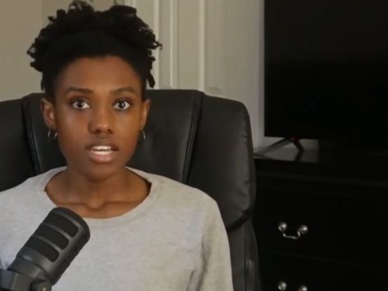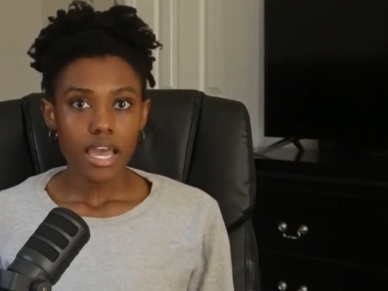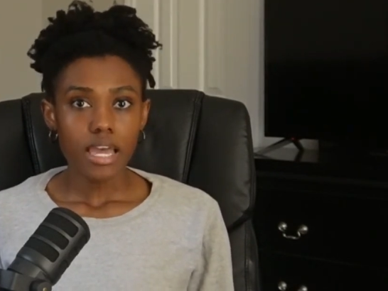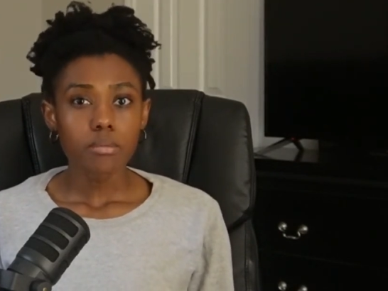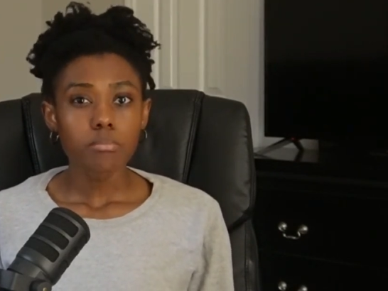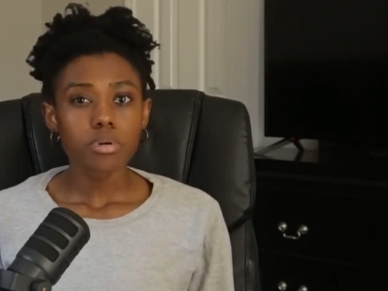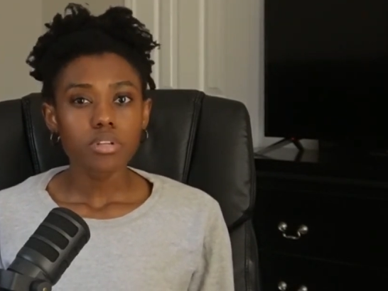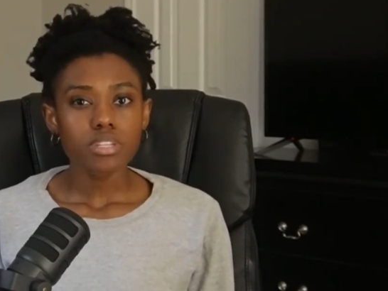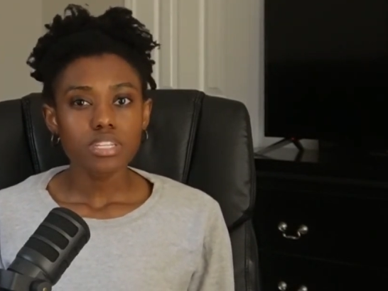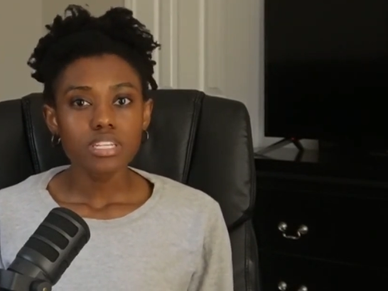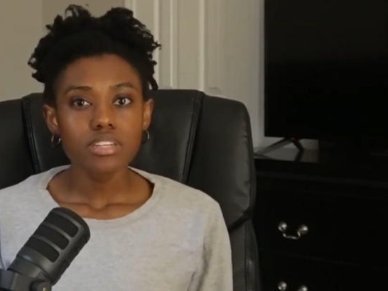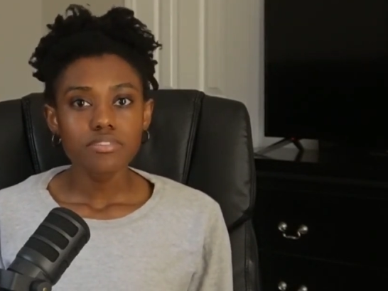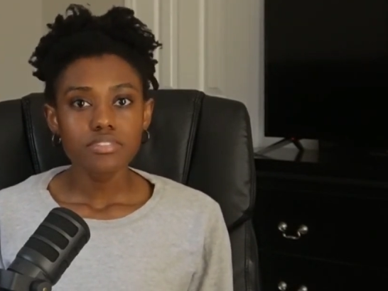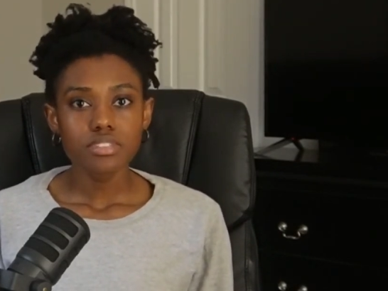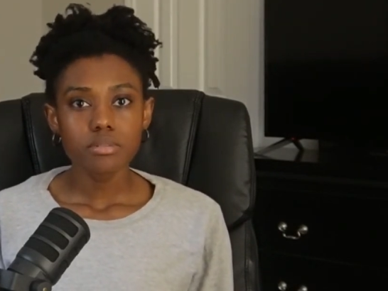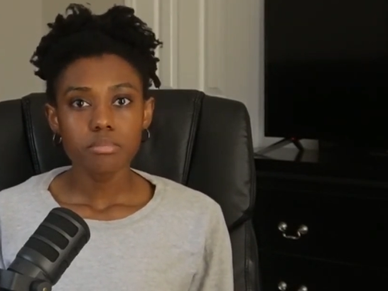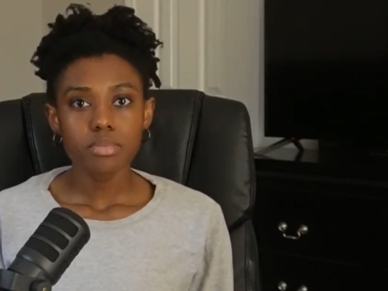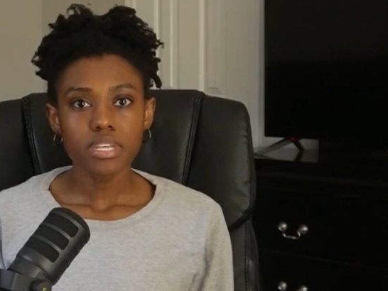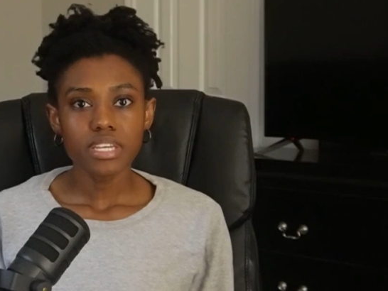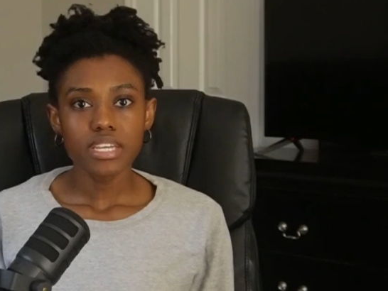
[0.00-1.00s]
and believed
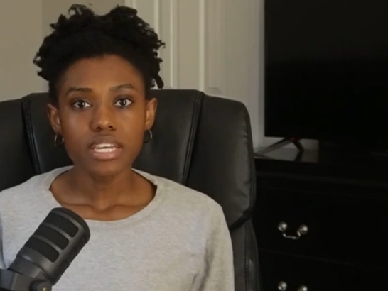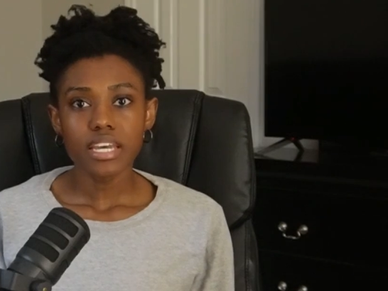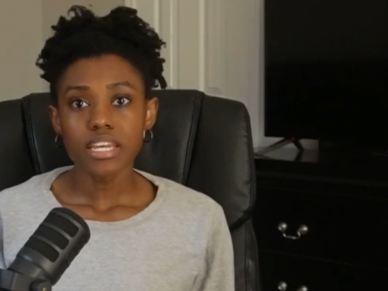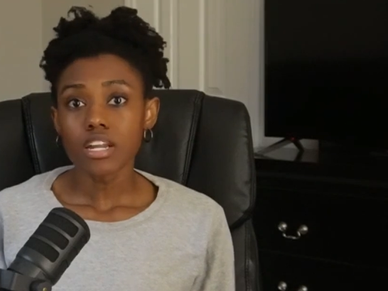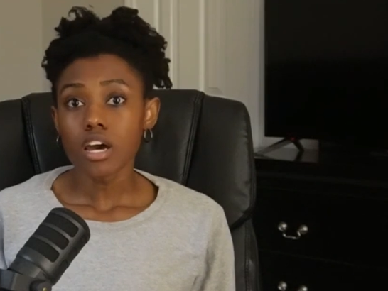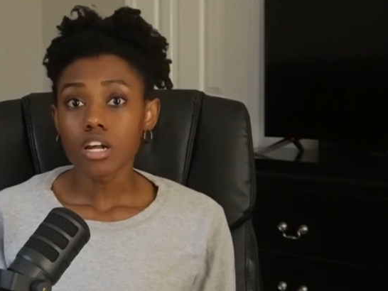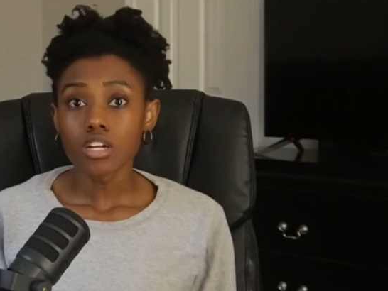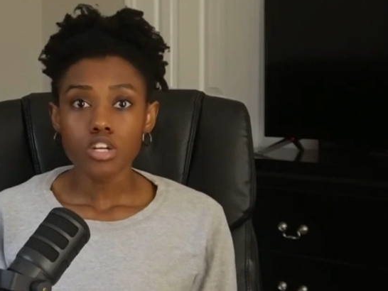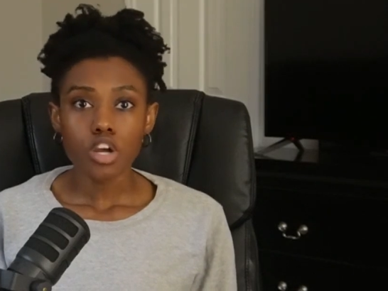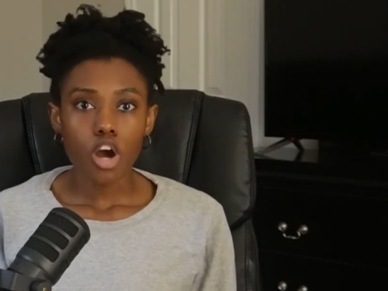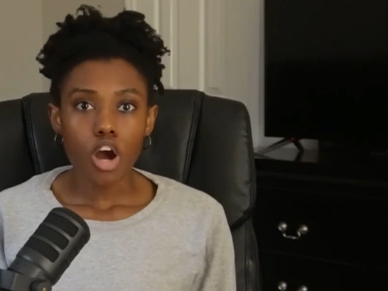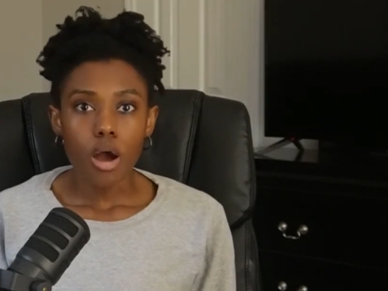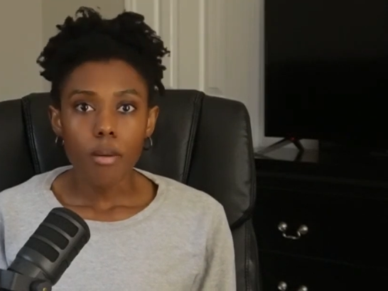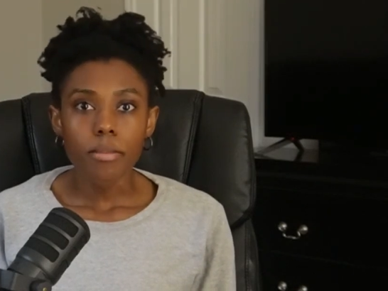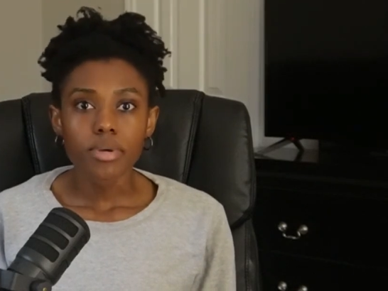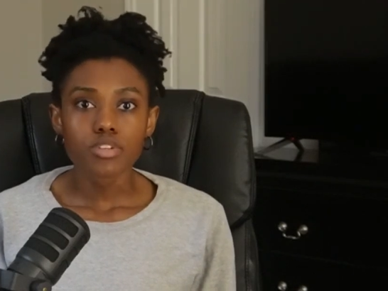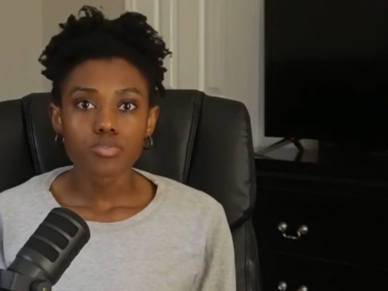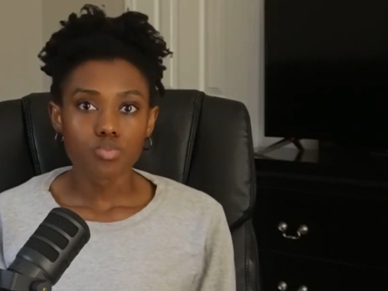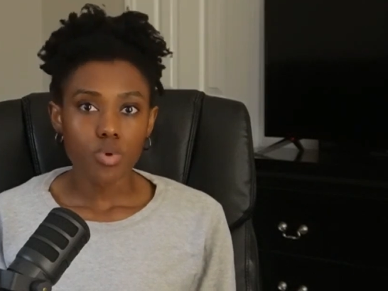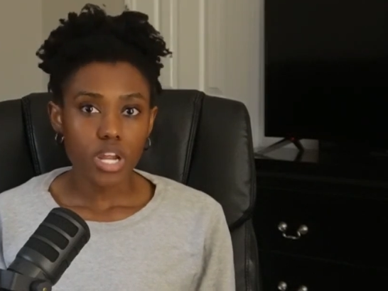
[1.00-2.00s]
to be an
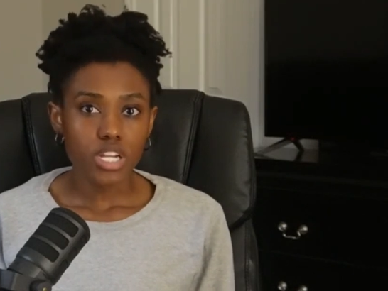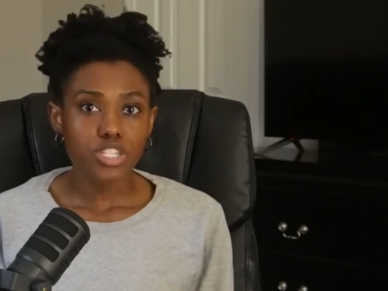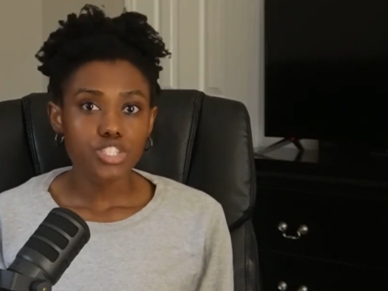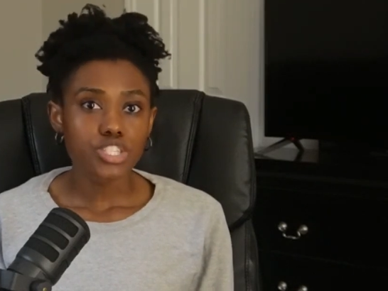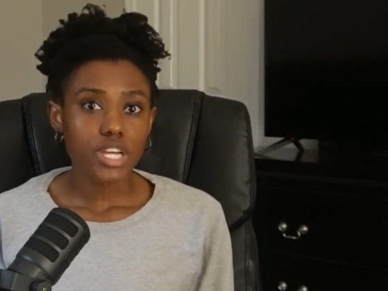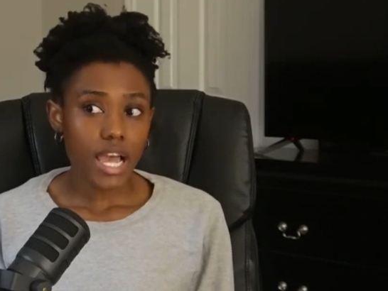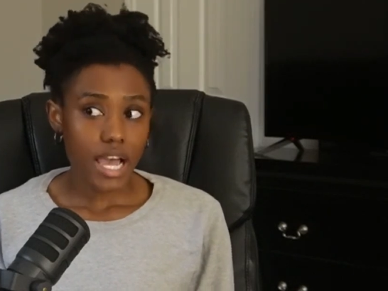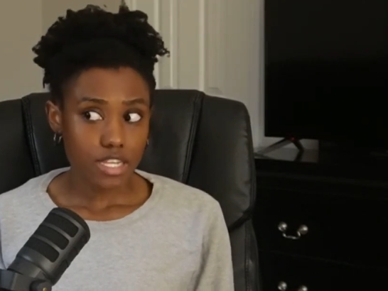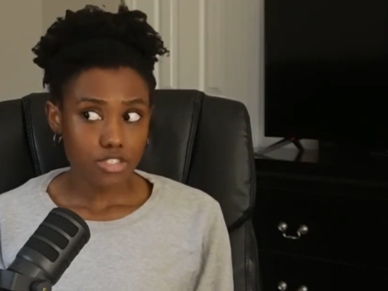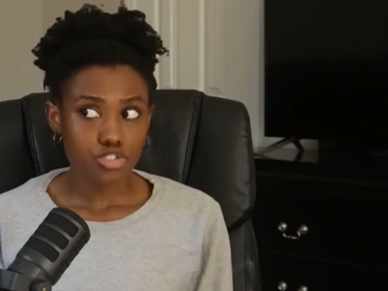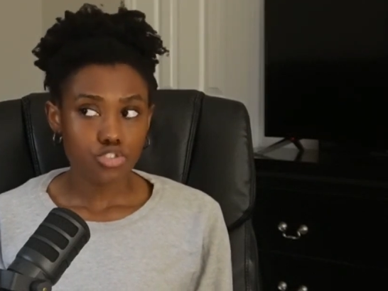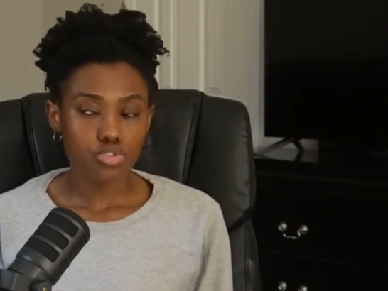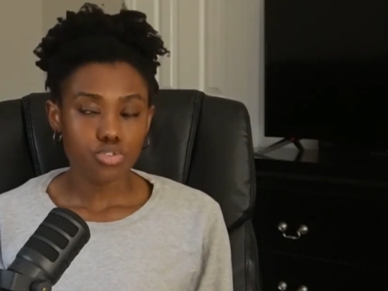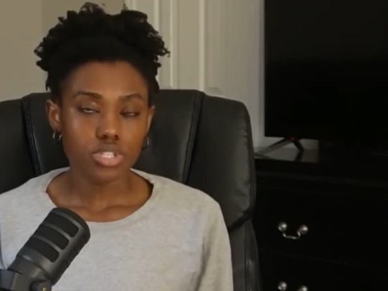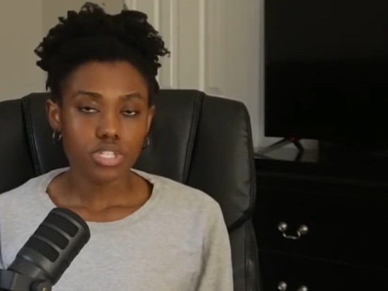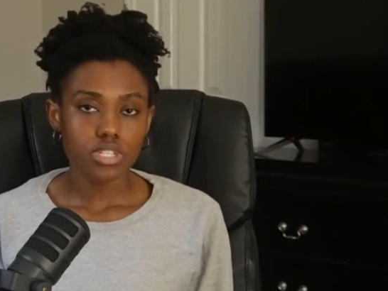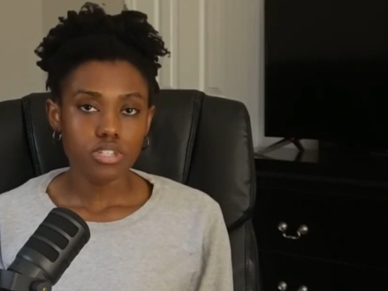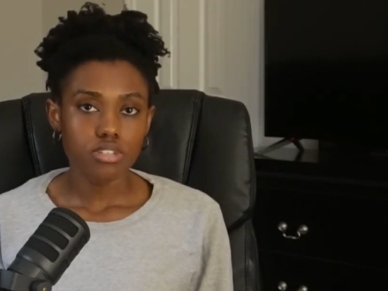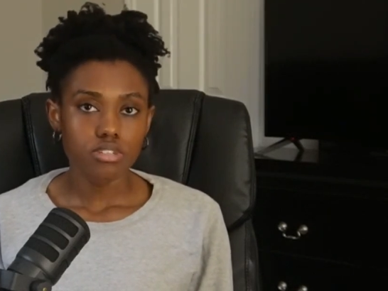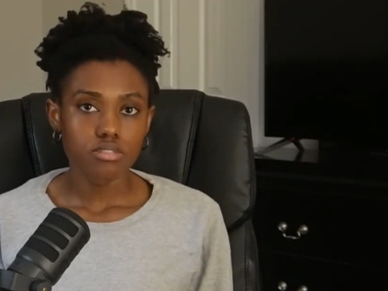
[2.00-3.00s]
uncommon reddish
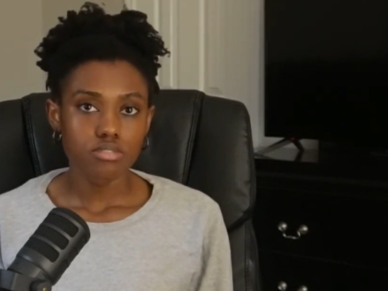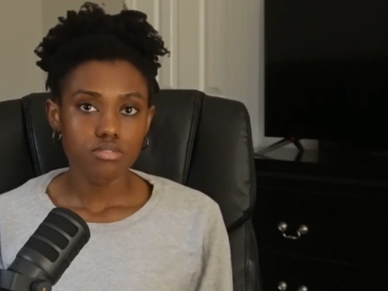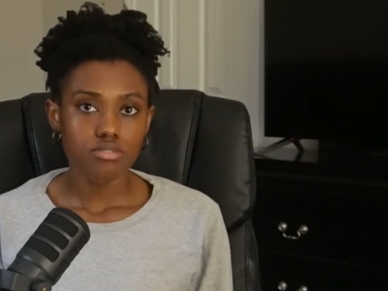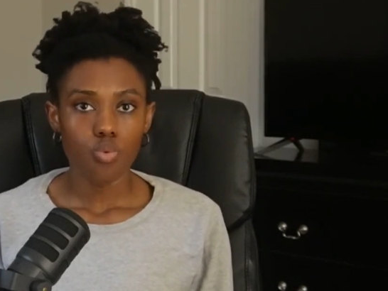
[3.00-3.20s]
asteroid.